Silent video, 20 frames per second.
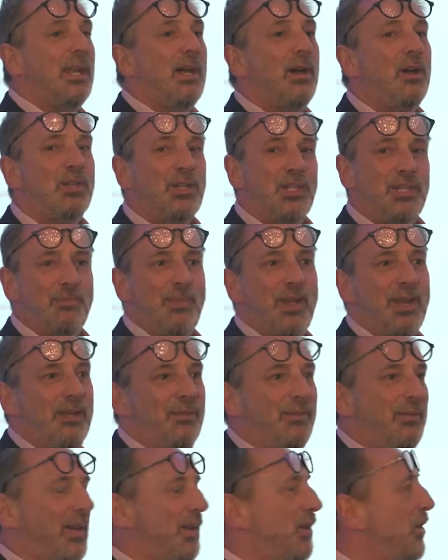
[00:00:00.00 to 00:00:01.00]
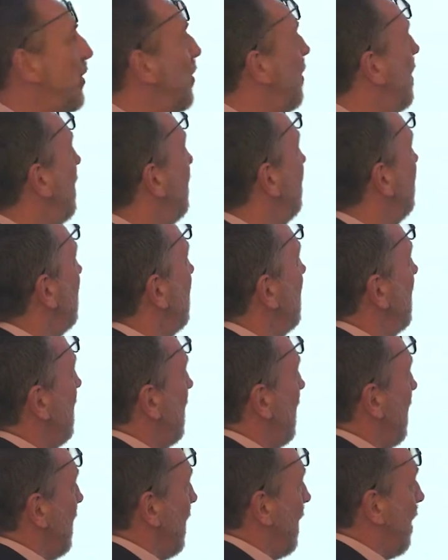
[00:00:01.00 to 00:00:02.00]
largest manufacturer of
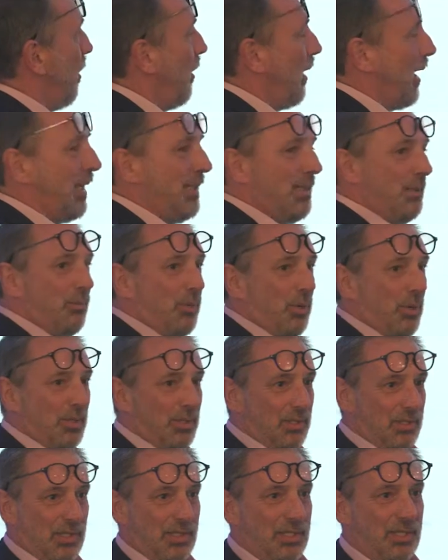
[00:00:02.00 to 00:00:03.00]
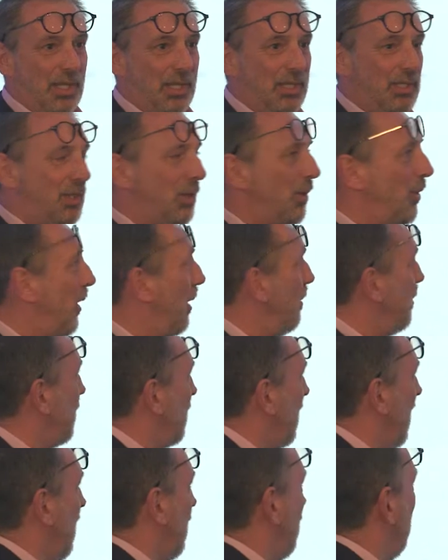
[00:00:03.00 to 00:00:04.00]
corrugated products in Europe.
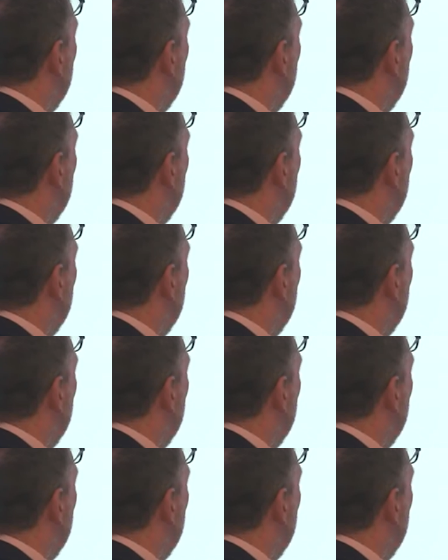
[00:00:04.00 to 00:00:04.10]
So